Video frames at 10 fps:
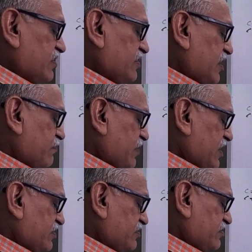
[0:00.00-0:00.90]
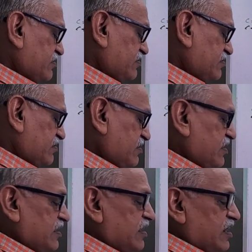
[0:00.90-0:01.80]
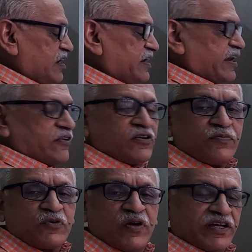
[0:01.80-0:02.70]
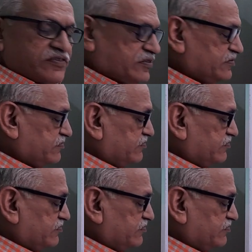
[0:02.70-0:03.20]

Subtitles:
then plus, derivative of 2x,